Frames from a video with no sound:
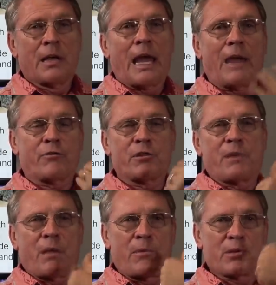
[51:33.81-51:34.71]
After the
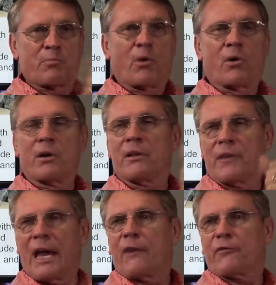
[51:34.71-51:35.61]
baby's born,
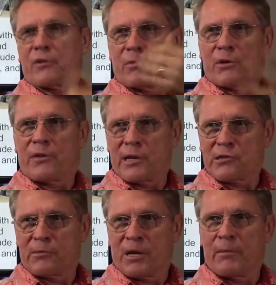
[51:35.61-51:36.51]
the afterbirth
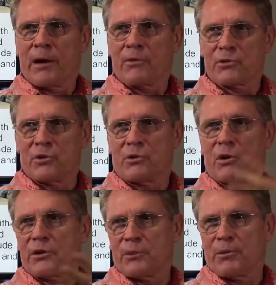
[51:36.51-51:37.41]
has to come out too,
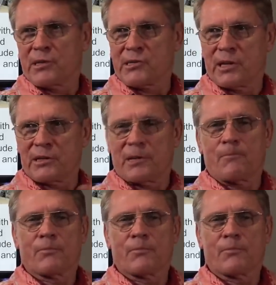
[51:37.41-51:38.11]
called the placenta.